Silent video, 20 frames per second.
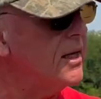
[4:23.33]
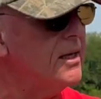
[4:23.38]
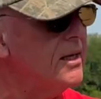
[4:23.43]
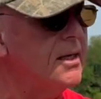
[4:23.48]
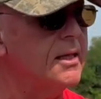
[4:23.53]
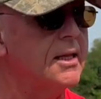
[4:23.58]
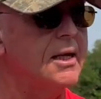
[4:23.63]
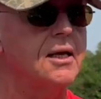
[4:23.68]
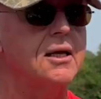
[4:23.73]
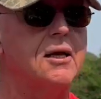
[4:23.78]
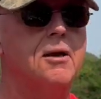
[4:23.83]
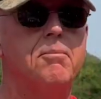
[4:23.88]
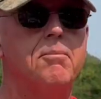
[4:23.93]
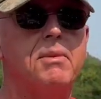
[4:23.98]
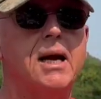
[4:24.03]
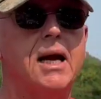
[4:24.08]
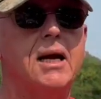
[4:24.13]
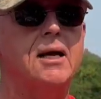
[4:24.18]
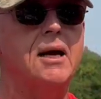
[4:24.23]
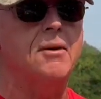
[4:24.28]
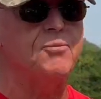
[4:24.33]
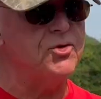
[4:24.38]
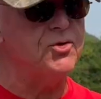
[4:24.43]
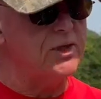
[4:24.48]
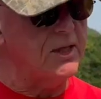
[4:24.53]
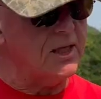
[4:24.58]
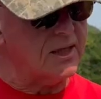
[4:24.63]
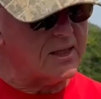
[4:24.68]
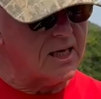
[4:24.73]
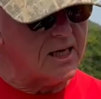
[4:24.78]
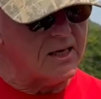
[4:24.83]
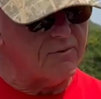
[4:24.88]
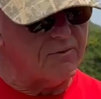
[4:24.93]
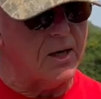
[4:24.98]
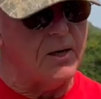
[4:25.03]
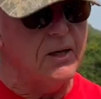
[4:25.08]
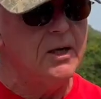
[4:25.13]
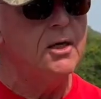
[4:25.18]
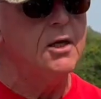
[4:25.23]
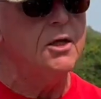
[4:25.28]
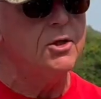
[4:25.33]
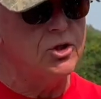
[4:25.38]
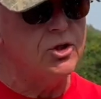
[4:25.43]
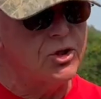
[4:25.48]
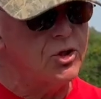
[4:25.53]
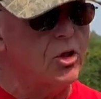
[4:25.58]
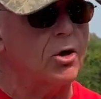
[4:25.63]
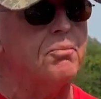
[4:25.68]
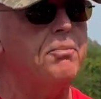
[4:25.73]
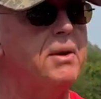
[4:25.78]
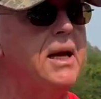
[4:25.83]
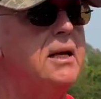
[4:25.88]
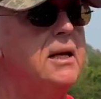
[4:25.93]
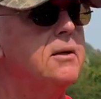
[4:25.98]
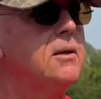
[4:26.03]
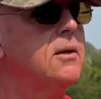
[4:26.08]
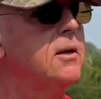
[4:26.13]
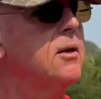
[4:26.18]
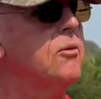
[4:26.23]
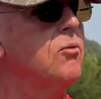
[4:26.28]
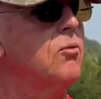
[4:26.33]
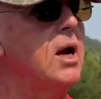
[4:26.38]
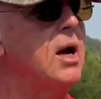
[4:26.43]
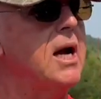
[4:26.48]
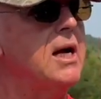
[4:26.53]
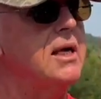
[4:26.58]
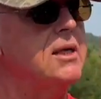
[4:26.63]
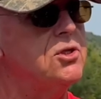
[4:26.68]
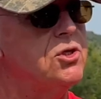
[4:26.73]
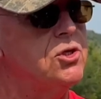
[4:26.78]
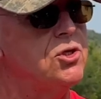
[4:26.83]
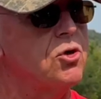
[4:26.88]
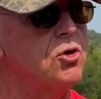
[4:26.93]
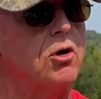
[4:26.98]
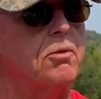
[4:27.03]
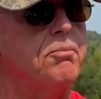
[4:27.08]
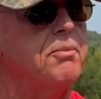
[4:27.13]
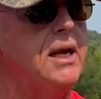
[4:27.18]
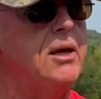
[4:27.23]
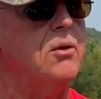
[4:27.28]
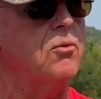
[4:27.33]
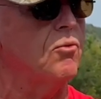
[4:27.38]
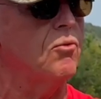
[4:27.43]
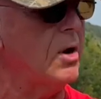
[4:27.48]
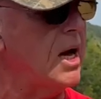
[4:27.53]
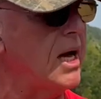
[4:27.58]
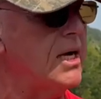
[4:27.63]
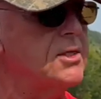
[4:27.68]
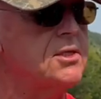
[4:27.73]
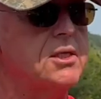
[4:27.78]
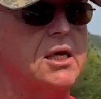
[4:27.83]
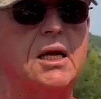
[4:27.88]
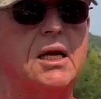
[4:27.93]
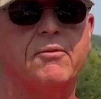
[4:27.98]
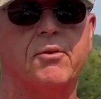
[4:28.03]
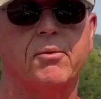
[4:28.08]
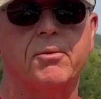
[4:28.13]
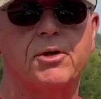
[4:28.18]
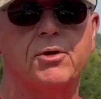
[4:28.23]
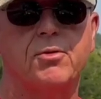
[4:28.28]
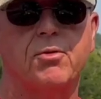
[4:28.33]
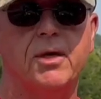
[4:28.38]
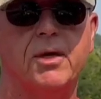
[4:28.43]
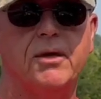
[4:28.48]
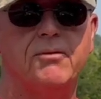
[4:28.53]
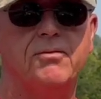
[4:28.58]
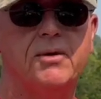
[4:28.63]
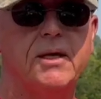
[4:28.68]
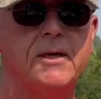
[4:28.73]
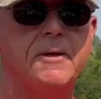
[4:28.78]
and then let it come back up. So you get kind of a jerk bait, rise, kind of a retrieve.